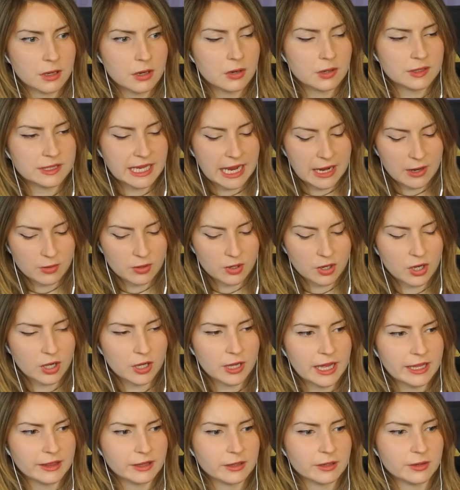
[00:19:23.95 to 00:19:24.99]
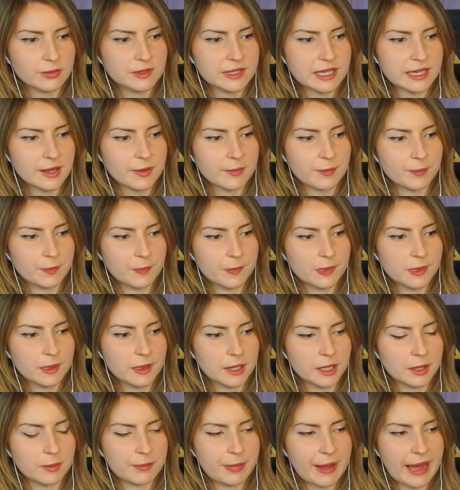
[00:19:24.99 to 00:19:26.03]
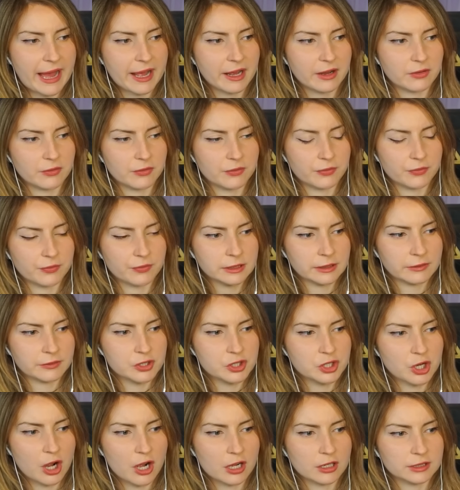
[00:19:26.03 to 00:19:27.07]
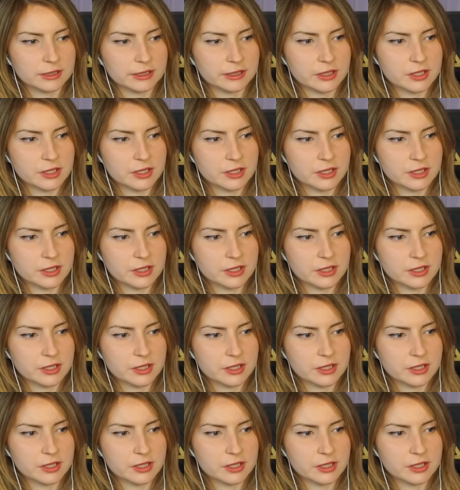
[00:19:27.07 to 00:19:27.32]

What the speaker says: Oh, it's alcohol? I thought it was like a bag of chocolate